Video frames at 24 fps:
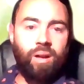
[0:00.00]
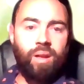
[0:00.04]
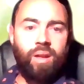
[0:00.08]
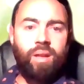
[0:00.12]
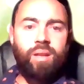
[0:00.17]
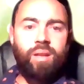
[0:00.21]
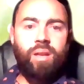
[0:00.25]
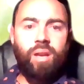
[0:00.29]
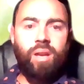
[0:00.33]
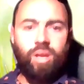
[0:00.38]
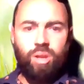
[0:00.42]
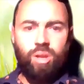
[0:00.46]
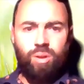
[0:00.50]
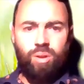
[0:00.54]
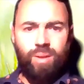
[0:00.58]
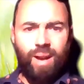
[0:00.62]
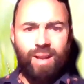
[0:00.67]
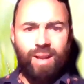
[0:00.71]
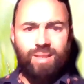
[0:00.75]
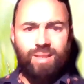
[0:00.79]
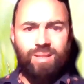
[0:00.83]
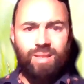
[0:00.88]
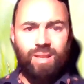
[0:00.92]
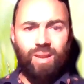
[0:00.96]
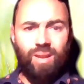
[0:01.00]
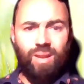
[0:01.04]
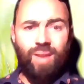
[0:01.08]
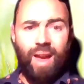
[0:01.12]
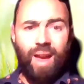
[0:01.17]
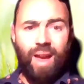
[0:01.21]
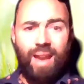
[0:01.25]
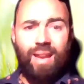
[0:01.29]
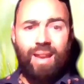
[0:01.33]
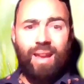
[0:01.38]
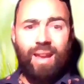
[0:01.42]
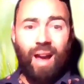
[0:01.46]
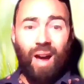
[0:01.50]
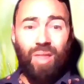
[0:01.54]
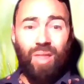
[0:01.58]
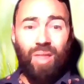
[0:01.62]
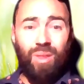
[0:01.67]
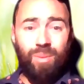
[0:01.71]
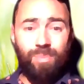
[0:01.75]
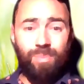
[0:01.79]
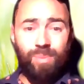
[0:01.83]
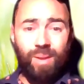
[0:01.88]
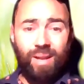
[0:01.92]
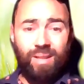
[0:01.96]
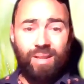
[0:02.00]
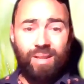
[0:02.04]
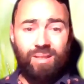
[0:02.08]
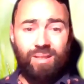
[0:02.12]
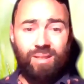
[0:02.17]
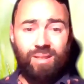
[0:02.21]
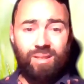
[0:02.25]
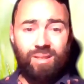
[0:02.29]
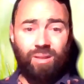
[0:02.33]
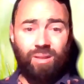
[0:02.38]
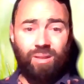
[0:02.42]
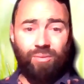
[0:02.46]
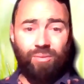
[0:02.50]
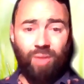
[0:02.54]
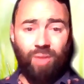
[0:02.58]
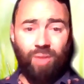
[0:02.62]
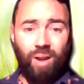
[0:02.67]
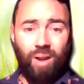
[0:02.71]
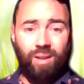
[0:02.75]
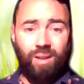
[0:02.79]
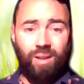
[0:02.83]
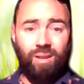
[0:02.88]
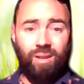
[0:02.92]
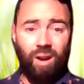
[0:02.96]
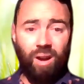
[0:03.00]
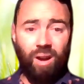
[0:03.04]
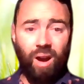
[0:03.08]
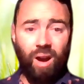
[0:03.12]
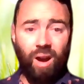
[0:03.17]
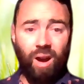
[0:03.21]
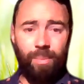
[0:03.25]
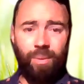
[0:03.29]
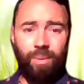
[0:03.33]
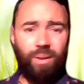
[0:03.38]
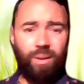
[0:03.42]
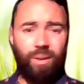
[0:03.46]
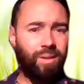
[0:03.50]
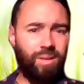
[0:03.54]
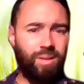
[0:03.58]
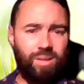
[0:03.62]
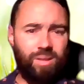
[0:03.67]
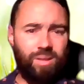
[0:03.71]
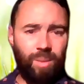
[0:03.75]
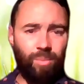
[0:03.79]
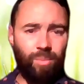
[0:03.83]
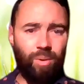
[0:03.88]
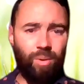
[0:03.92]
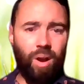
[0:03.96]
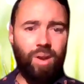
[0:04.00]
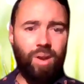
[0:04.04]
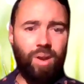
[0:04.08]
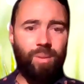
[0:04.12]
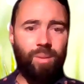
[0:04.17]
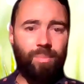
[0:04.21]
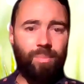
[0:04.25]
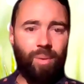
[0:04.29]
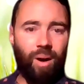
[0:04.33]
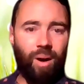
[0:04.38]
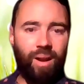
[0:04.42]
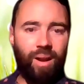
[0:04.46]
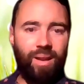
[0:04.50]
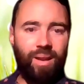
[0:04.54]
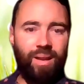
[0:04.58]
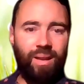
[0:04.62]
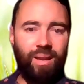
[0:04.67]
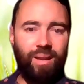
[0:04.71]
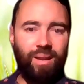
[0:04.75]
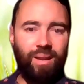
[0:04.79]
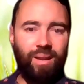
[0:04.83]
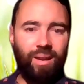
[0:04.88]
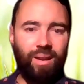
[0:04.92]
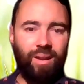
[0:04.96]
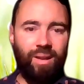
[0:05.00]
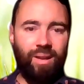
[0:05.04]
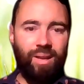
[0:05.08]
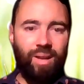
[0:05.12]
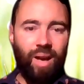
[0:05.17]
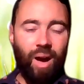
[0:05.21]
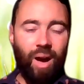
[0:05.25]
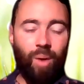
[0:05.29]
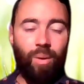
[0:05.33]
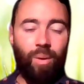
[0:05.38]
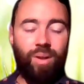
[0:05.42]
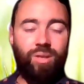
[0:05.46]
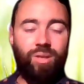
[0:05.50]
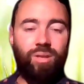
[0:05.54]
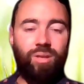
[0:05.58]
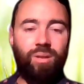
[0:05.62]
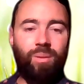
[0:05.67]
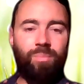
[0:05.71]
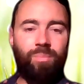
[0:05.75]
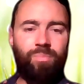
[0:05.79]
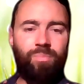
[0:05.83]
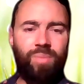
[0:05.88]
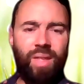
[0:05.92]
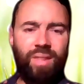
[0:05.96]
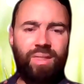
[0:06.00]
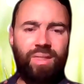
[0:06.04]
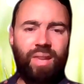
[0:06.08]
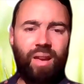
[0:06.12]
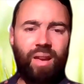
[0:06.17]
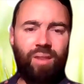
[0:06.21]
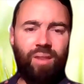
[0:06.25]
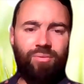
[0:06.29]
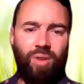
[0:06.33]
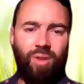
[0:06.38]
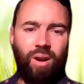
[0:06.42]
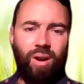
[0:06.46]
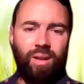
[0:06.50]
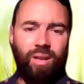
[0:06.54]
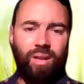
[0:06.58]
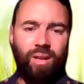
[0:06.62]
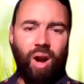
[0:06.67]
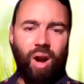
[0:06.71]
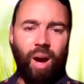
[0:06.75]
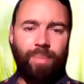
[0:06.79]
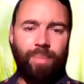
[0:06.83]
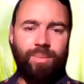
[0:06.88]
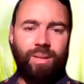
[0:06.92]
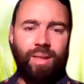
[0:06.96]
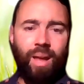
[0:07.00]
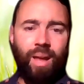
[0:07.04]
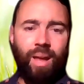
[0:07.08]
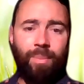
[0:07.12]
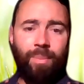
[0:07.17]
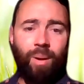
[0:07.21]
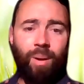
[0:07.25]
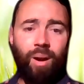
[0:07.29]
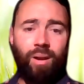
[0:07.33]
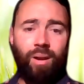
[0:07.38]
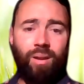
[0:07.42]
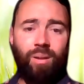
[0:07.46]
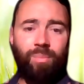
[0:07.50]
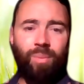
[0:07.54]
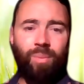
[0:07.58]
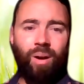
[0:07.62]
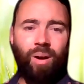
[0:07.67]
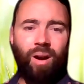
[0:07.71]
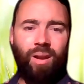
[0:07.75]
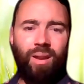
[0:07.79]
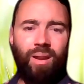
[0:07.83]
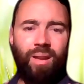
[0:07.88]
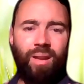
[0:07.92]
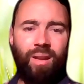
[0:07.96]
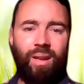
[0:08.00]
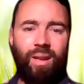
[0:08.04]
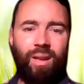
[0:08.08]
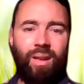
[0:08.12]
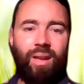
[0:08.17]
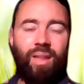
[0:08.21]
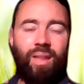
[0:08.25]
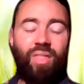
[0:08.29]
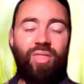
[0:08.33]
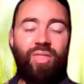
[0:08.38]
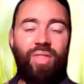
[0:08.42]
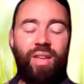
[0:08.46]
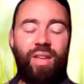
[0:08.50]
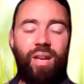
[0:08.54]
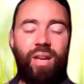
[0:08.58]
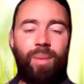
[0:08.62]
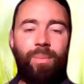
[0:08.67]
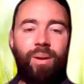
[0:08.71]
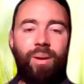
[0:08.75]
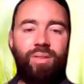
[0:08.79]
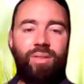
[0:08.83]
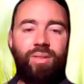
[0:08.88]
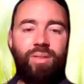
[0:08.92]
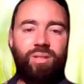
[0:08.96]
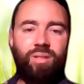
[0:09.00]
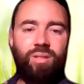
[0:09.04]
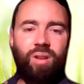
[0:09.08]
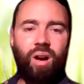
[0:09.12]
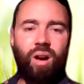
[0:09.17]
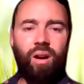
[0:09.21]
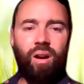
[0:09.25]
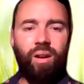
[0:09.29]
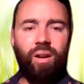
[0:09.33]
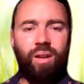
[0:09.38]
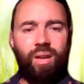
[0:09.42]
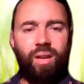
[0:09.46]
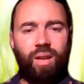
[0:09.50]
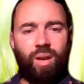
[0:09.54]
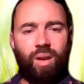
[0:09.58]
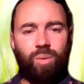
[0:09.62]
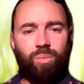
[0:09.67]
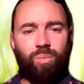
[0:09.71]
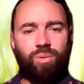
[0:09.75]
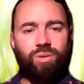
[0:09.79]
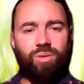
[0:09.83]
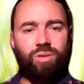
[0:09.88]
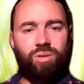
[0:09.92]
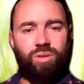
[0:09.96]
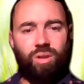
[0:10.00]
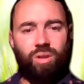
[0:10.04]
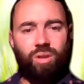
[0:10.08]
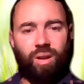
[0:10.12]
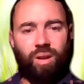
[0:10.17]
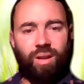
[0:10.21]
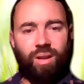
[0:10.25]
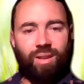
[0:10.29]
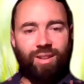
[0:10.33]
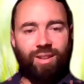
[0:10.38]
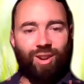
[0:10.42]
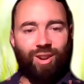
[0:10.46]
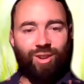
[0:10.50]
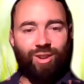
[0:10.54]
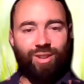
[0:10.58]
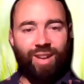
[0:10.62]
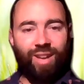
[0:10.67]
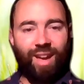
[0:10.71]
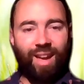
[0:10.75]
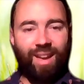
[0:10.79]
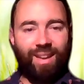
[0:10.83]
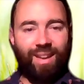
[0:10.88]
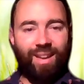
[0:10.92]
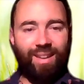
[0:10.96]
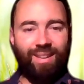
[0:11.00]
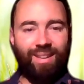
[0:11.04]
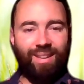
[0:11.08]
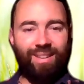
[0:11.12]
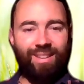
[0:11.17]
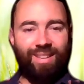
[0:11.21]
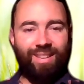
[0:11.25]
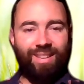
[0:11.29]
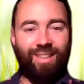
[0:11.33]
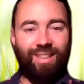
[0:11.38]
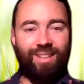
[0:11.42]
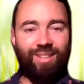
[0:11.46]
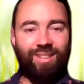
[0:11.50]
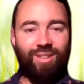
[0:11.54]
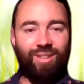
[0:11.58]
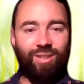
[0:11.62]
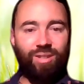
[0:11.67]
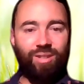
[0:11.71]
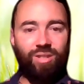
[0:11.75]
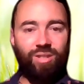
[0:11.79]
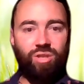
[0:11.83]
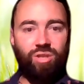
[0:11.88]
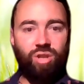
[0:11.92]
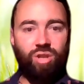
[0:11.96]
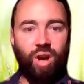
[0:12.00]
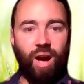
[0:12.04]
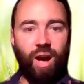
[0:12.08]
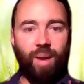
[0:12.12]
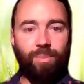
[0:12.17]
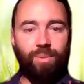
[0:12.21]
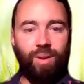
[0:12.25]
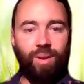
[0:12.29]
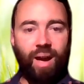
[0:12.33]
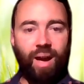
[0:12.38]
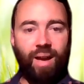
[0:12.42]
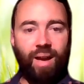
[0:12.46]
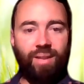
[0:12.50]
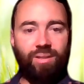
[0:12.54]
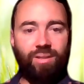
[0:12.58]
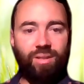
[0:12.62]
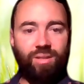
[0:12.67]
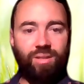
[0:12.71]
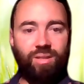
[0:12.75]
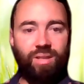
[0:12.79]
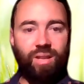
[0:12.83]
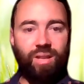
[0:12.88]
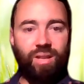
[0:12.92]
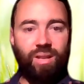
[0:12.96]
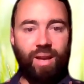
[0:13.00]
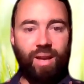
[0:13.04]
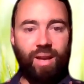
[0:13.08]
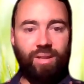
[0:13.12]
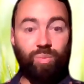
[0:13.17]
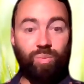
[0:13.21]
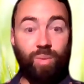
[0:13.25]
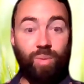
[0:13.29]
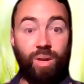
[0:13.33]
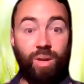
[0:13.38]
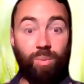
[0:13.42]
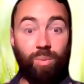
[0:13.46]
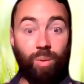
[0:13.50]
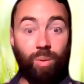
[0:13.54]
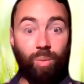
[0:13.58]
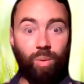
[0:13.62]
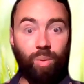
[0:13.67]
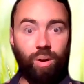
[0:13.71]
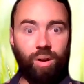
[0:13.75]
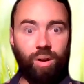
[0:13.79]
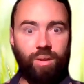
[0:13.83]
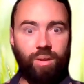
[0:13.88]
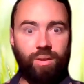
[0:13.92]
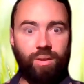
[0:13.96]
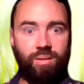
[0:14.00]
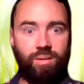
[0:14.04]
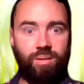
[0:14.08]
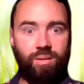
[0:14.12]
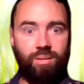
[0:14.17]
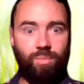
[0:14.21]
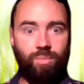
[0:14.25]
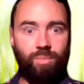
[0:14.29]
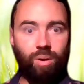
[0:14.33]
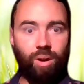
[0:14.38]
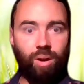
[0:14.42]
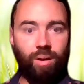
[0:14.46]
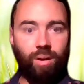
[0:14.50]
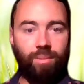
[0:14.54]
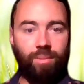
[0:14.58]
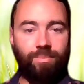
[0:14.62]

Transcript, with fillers: Can you guys think of any other places the froggy could hop somewhere on your body? I want you to let that froggy hop to that part of your body and think about the song and we'll stir it, okay? Good job, guys. I'll see you next week. We'll work on this some more.